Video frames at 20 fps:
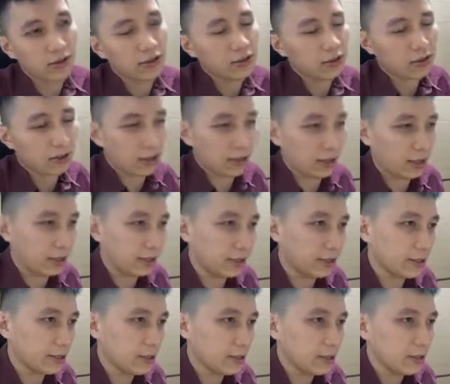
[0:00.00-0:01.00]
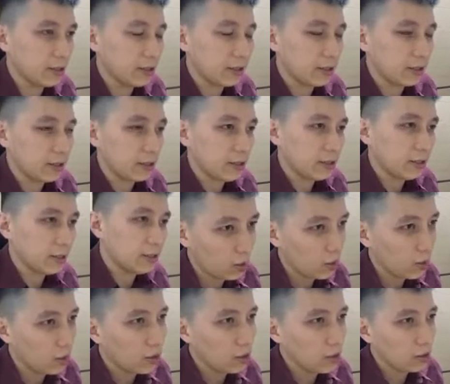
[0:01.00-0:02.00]
that kind.
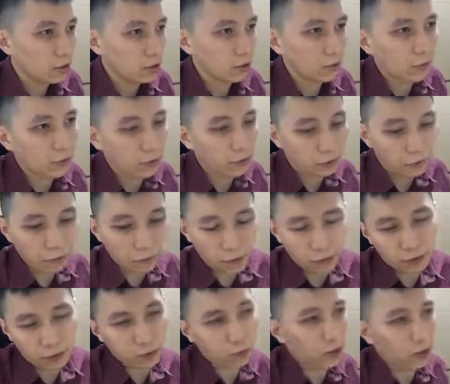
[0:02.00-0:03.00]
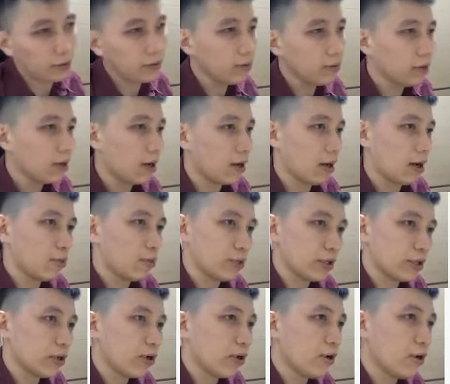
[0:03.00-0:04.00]
So for the first one, we
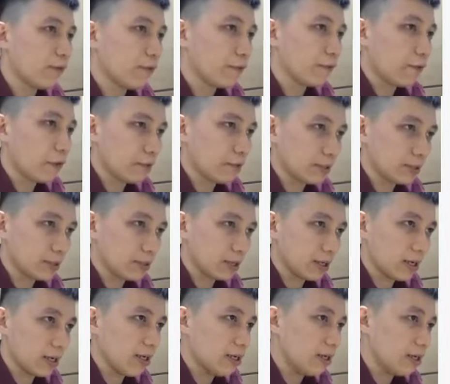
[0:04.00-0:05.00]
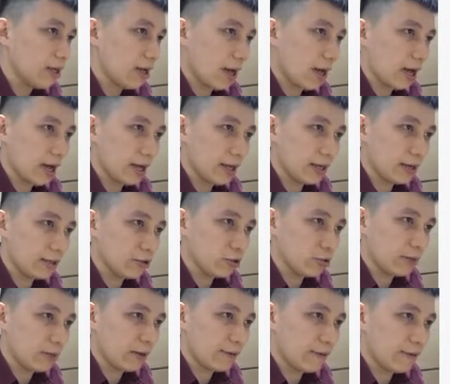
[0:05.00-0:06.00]
call thermistor, and you
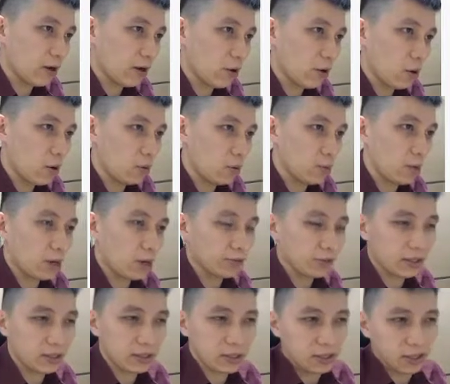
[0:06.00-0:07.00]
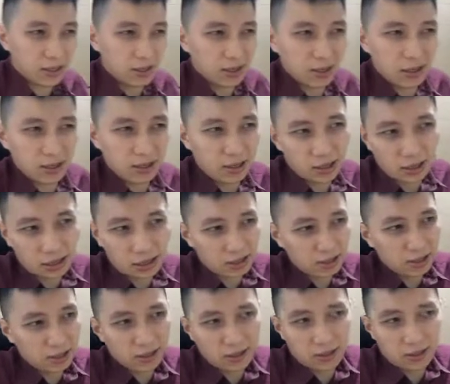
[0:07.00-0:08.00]
may find, oh wow, this
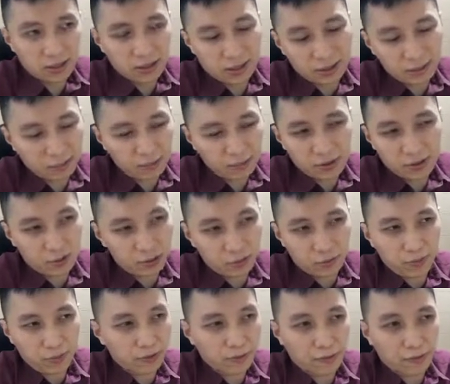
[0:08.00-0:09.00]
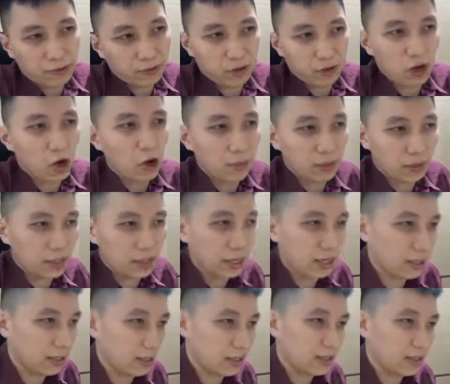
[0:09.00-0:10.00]
seems to be very
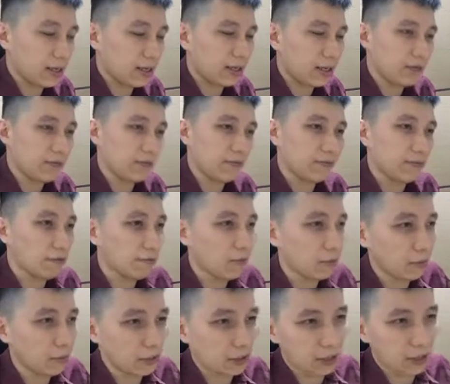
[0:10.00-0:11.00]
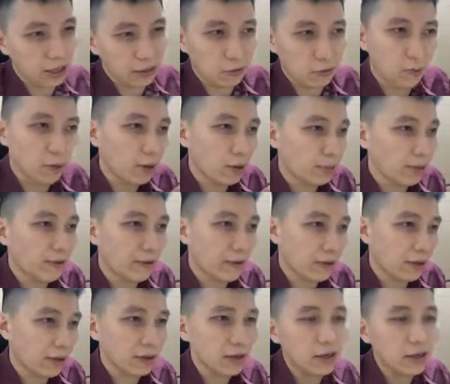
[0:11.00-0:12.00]
complicated kind of thermometer, and you probably
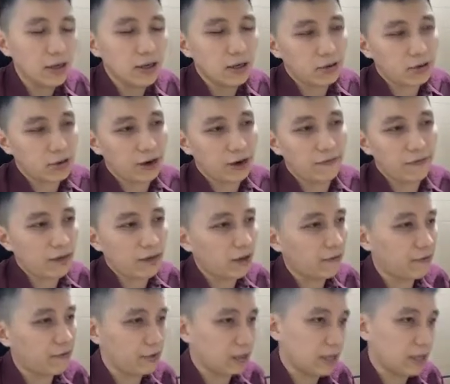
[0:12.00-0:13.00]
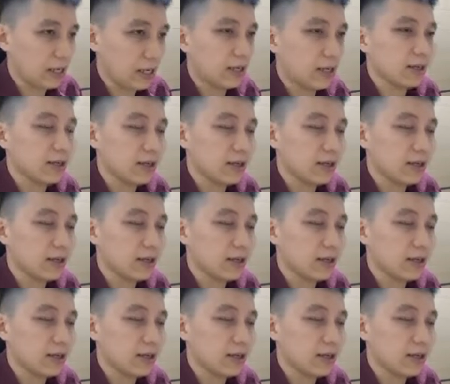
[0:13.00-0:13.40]
think you have never seen it,